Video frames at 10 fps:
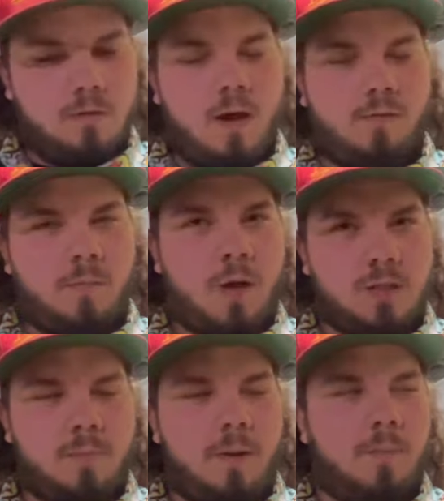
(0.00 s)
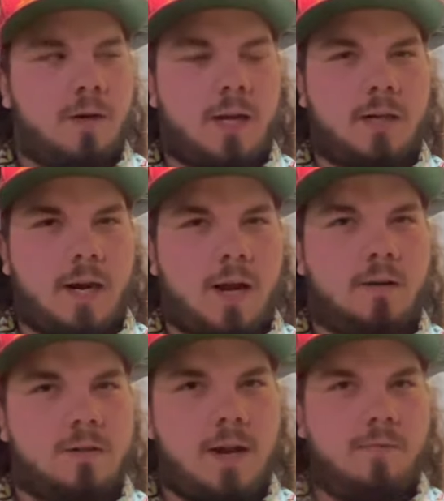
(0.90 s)
a bunch of people to get together,
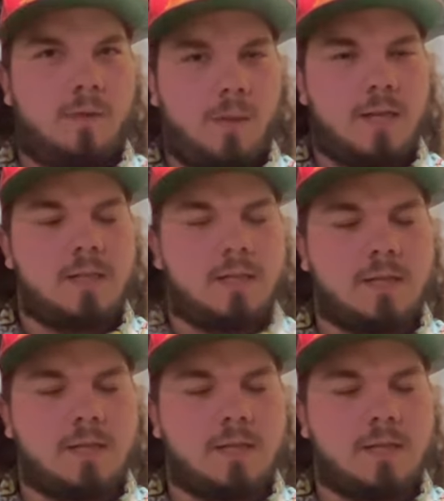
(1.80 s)
there's definitely places to